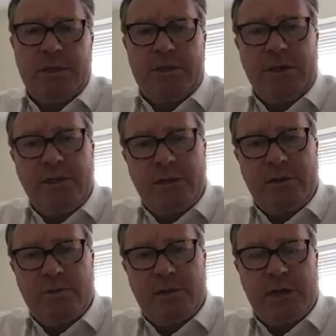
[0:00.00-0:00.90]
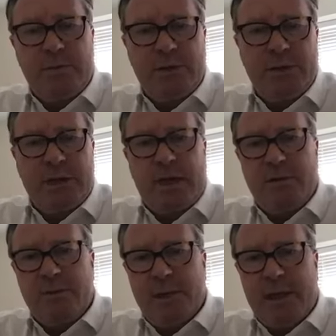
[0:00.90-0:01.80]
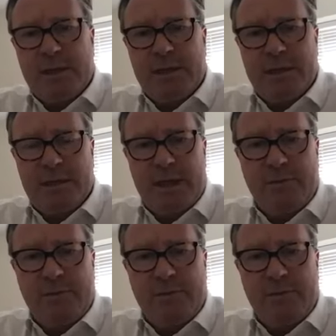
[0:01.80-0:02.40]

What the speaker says: in general terms in the current market,